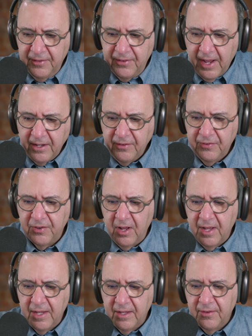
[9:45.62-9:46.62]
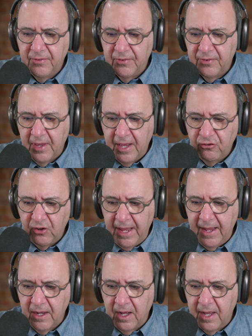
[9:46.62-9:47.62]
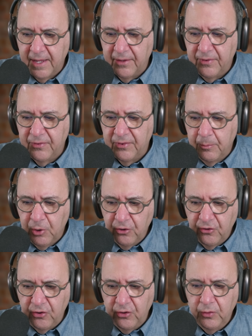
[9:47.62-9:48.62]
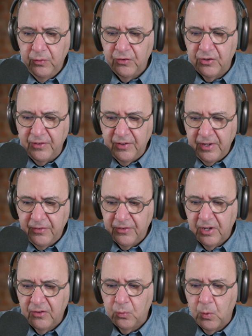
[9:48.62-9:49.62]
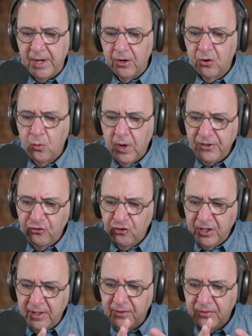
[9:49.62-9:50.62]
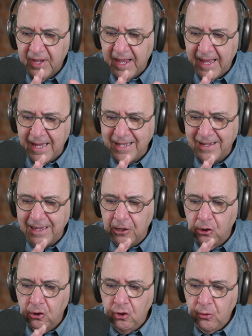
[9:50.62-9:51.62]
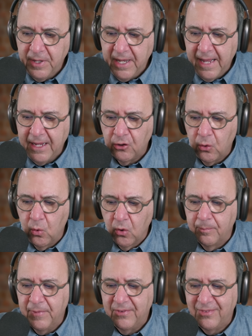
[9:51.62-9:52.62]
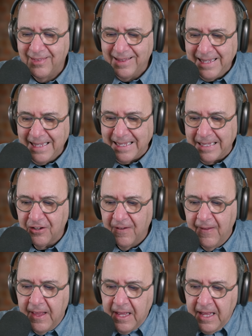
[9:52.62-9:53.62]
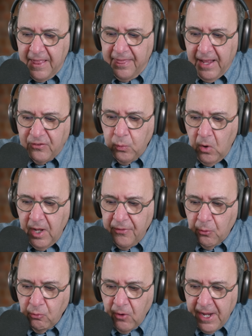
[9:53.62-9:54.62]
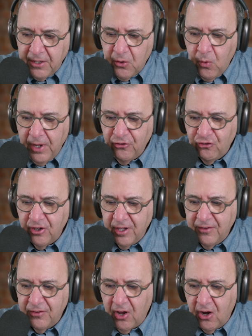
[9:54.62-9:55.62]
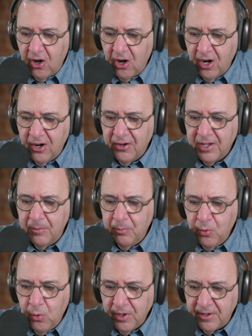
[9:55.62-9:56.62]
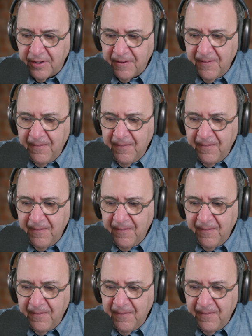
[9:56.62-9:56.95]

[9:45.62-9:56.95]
data science slash AI is similar to statistics where questions can illuminate or mislead. That's why the right questions are important.